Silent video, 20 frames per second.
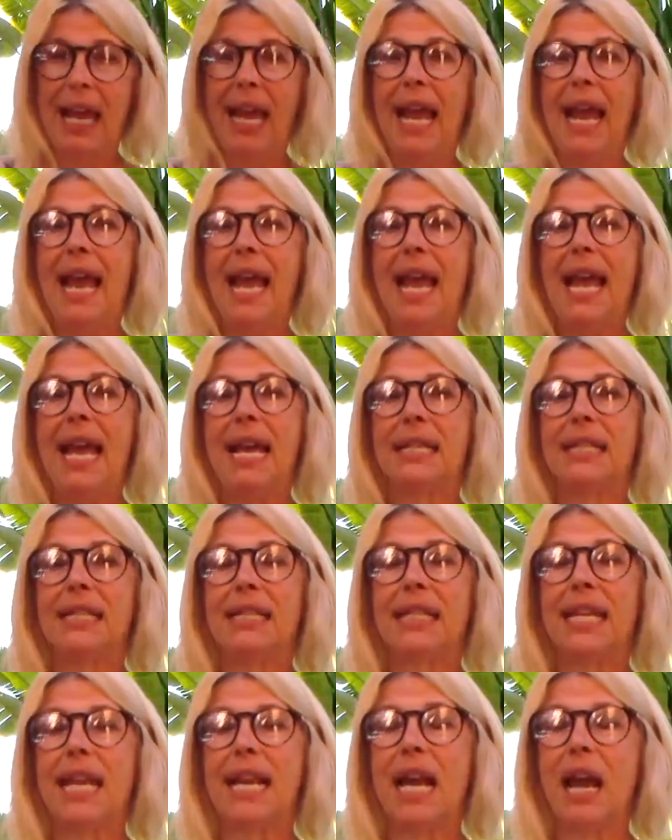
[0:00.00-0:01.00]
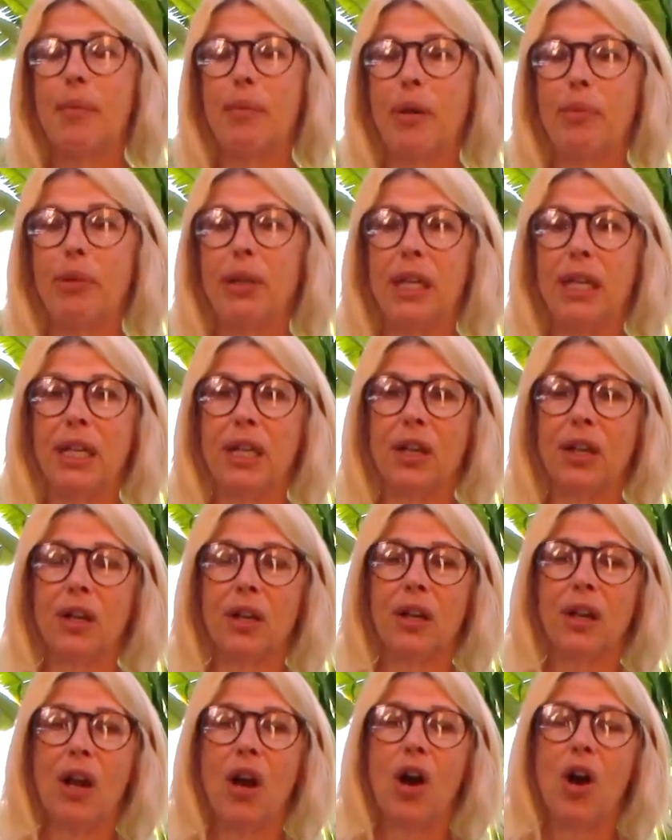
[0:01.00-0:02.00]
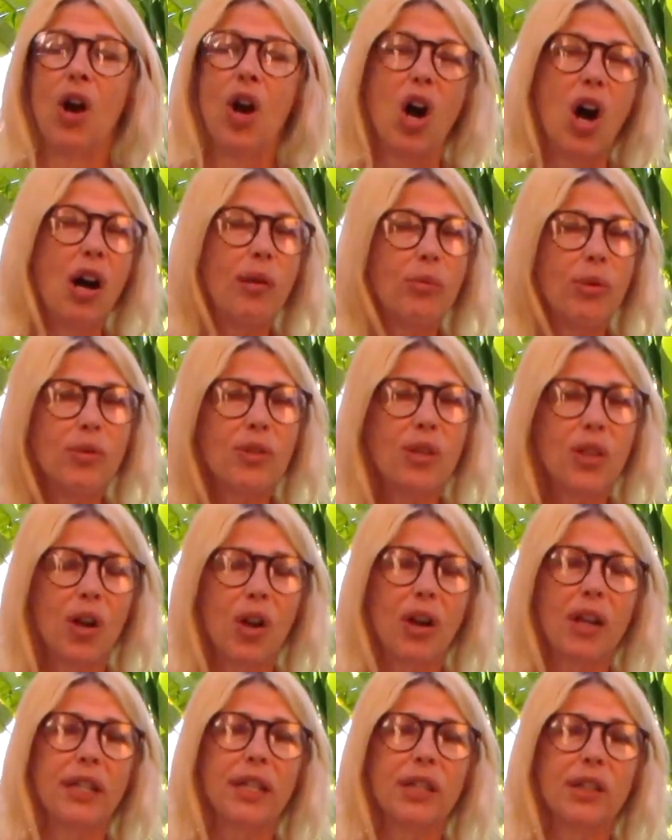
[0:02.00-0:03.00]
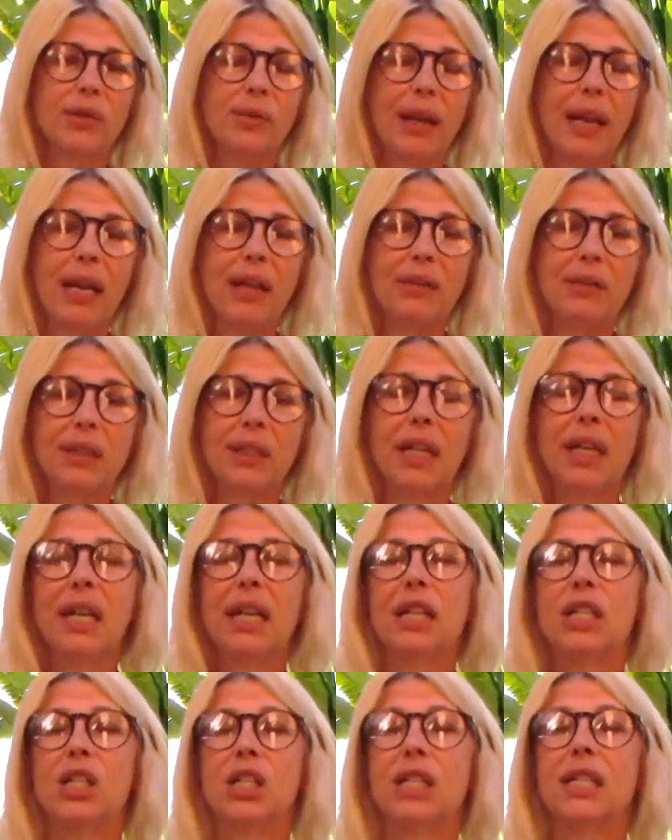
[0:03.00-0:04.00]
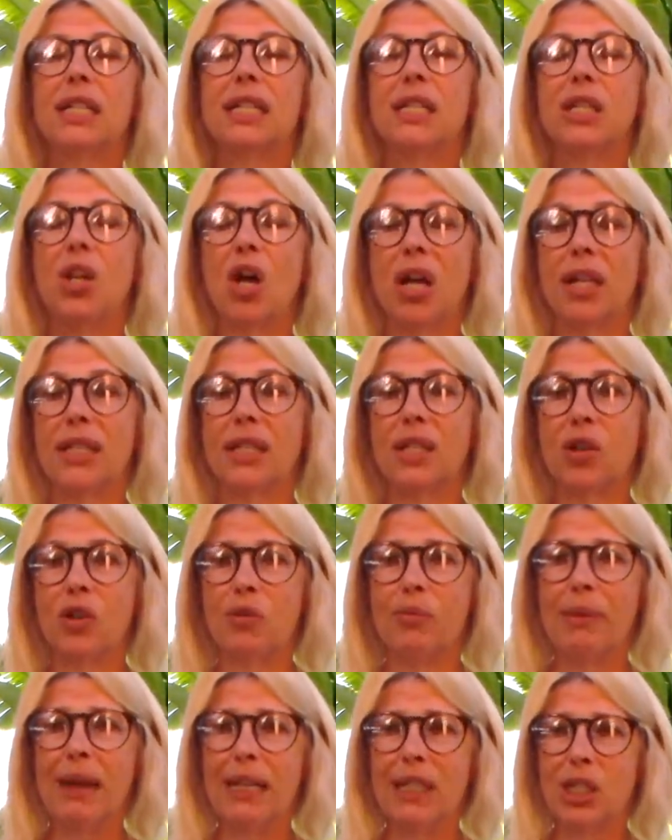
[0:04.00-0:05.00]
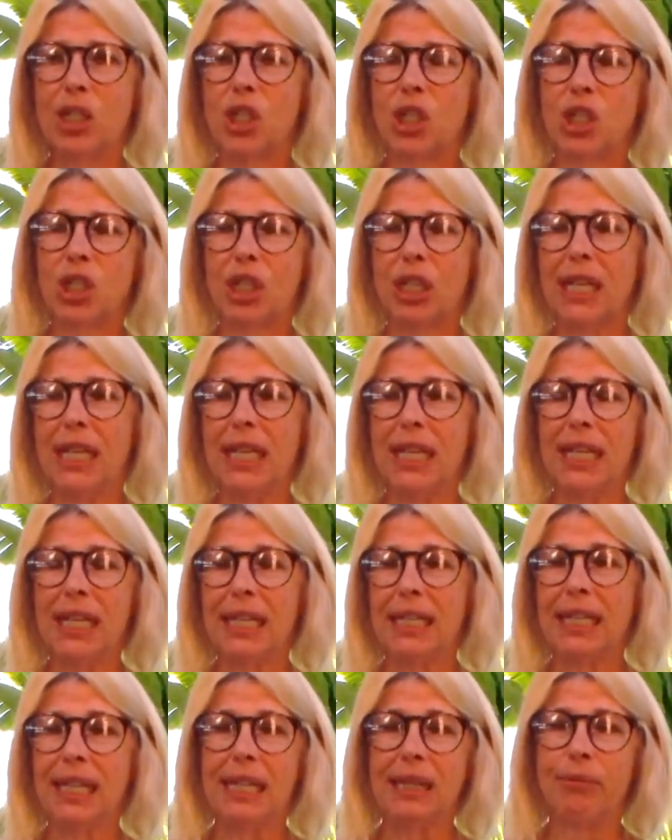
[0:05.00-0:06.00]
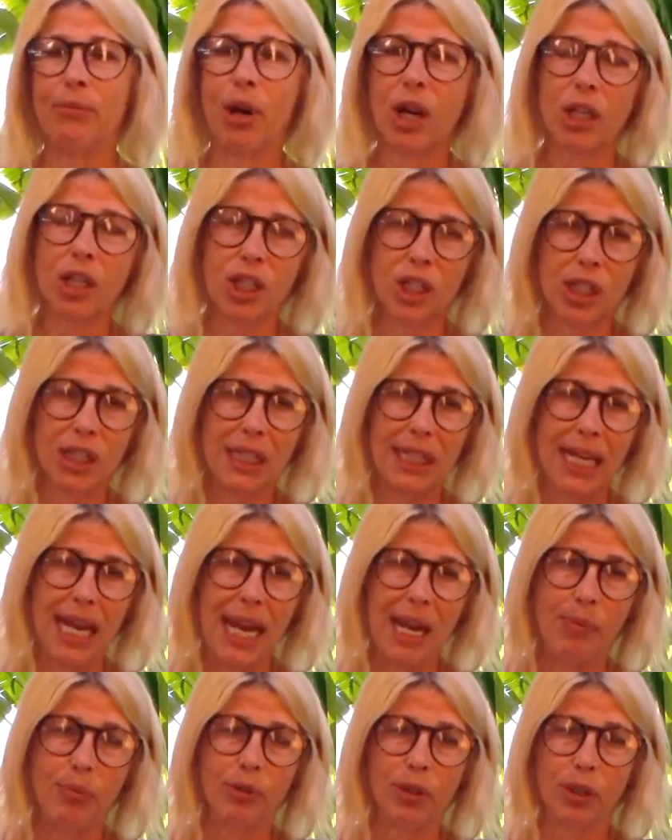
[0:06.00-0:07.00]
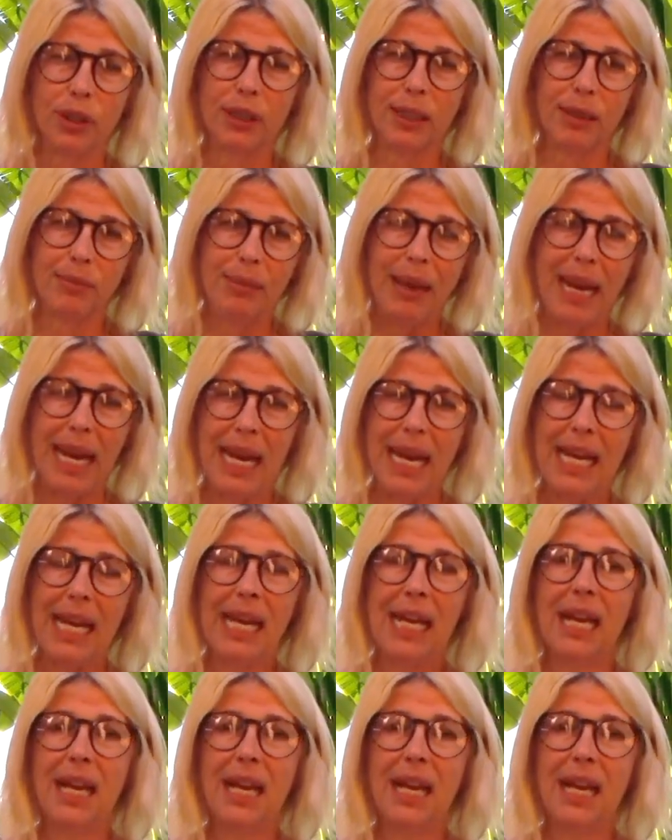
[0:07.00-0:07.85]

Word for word: And they come up here almost all year round, just not so much in like March and April and May.